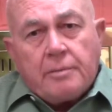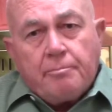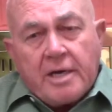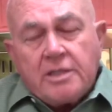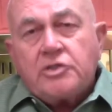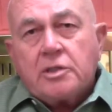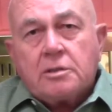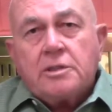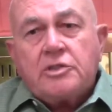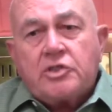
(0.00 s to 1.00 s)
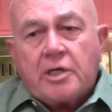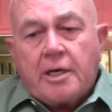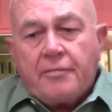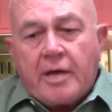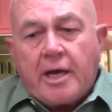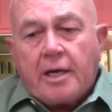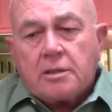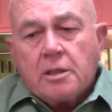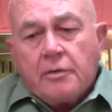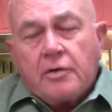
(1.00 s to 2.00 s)
basically said
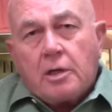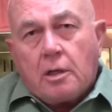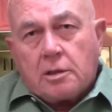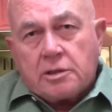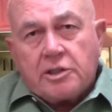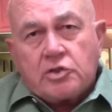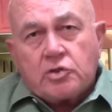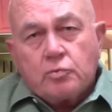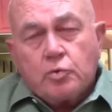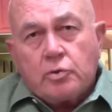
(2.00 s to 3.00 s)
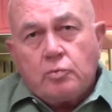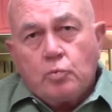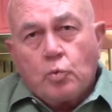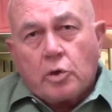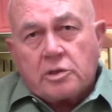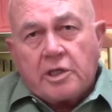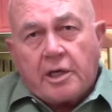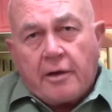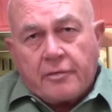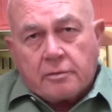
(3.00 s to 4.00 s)
that the colonies would work
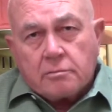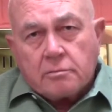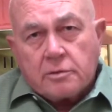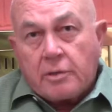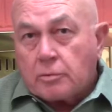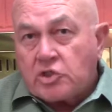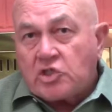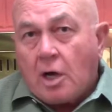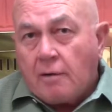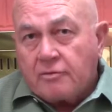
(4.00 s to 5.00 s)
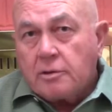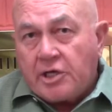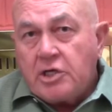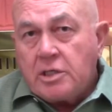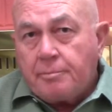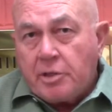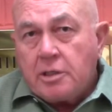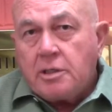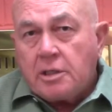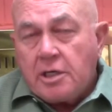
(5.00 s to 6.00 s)
together. They were sovereign,
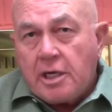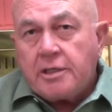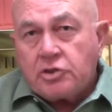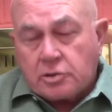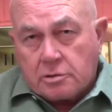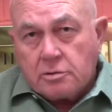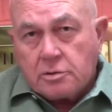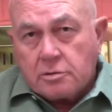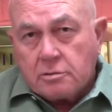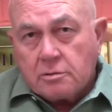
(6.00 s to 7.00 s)
independent nations,